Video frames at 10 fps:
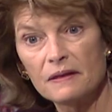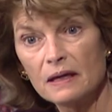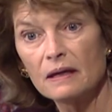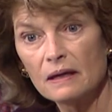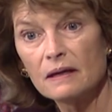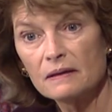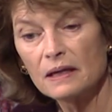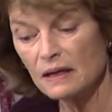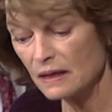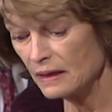the
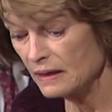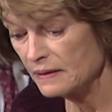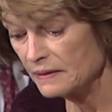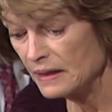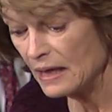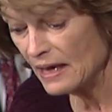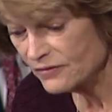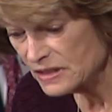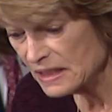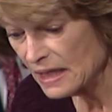the the
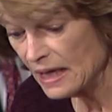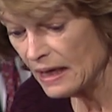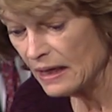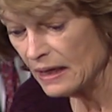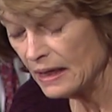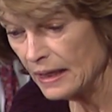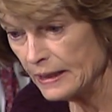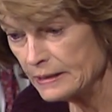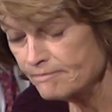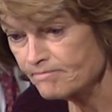FDA
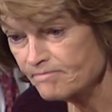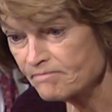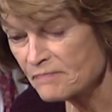um,